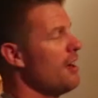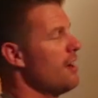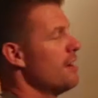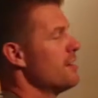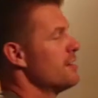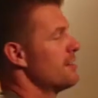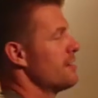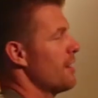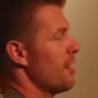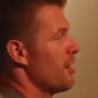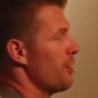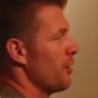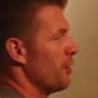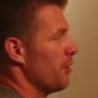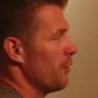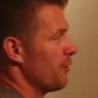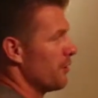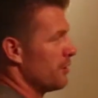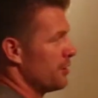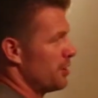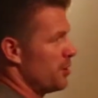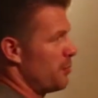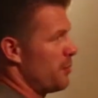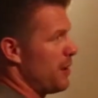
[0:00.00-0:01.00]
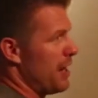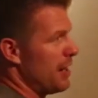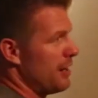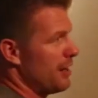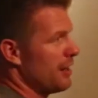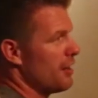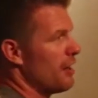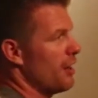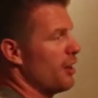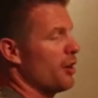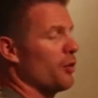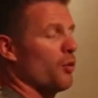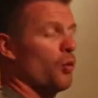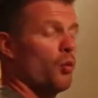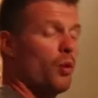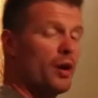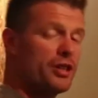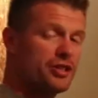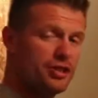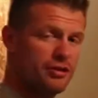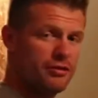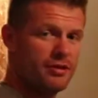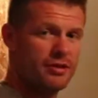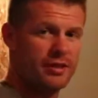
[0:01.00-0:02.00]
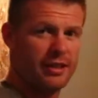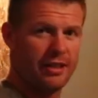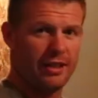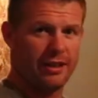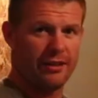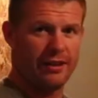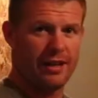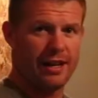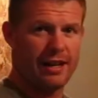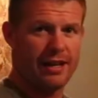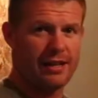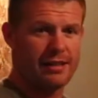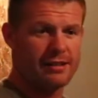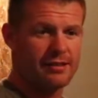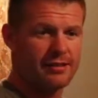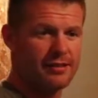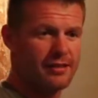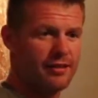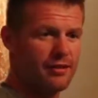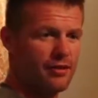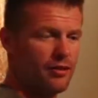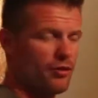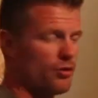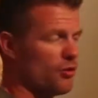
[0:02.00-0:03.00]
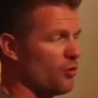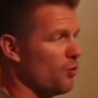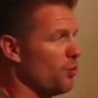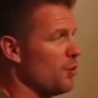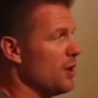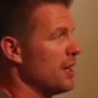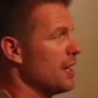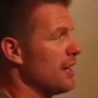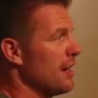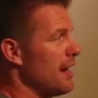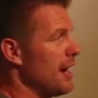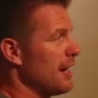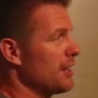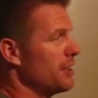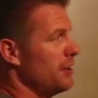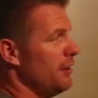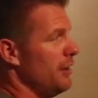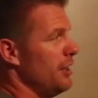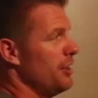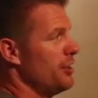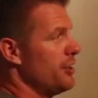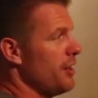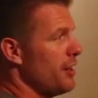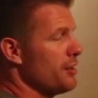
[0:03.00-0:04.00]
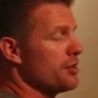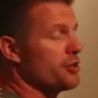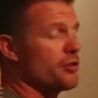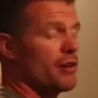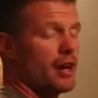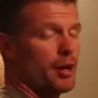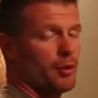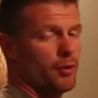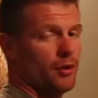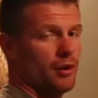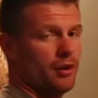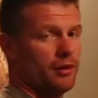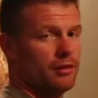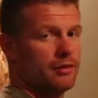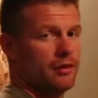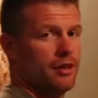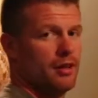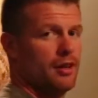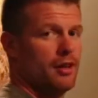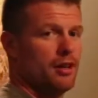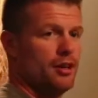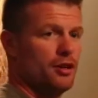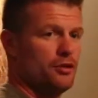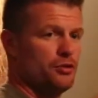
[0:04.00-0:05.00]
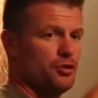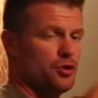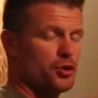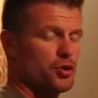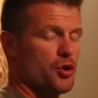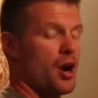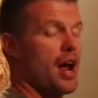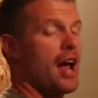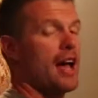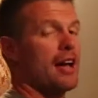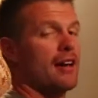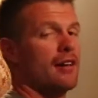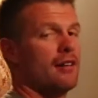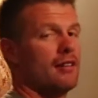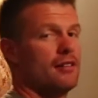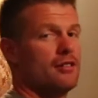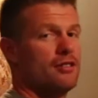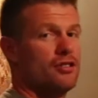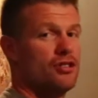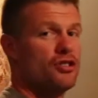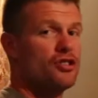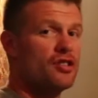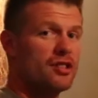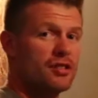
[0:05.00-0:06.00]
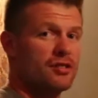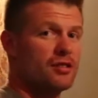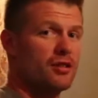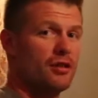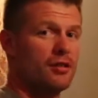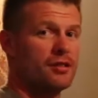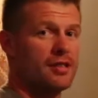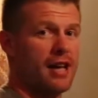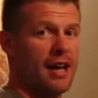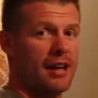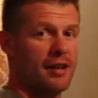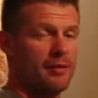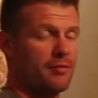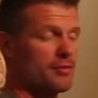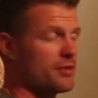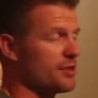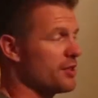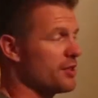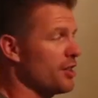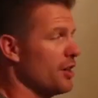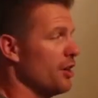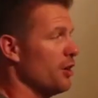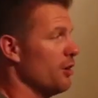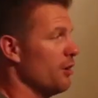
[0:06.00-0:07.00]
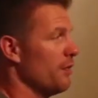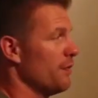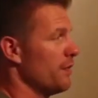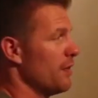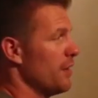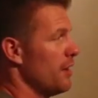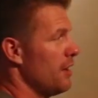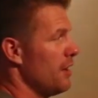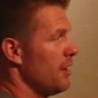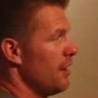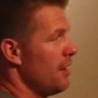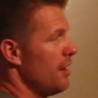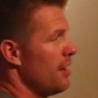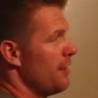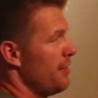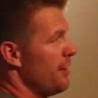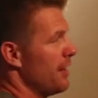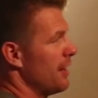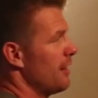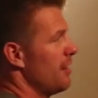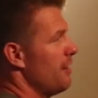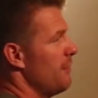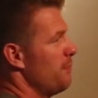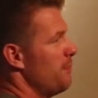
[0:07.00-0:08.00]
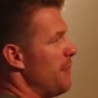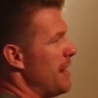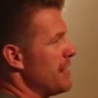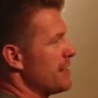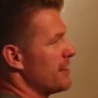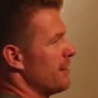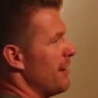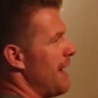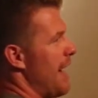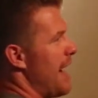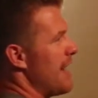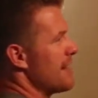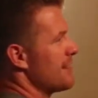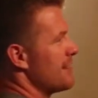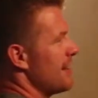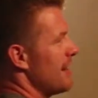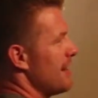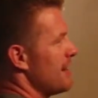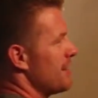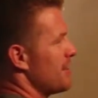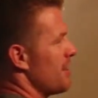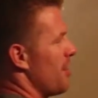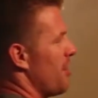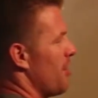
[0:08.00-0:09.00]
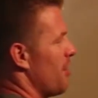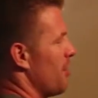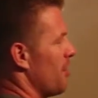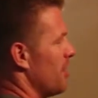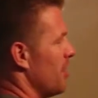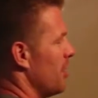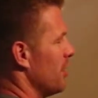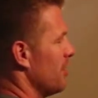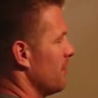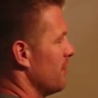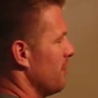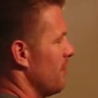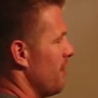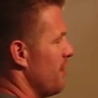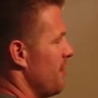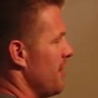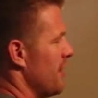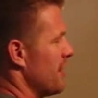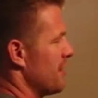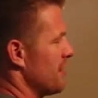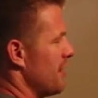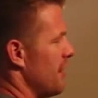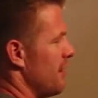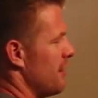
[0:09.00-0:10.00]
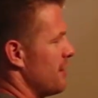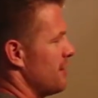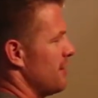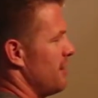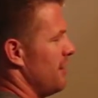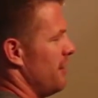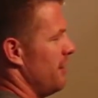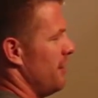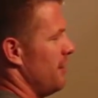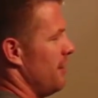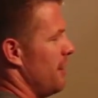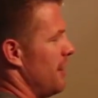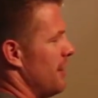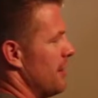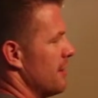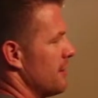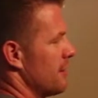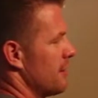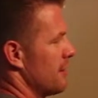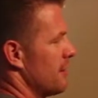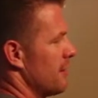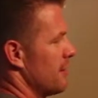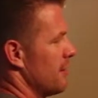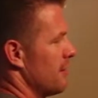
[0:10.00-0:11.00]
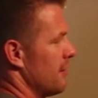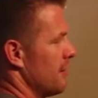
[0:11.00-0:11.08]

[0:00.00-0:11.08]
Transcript: So depending on what you serialize, we can actually adjust Drakewell to track just those items. So think of basically assets are things that are serialized.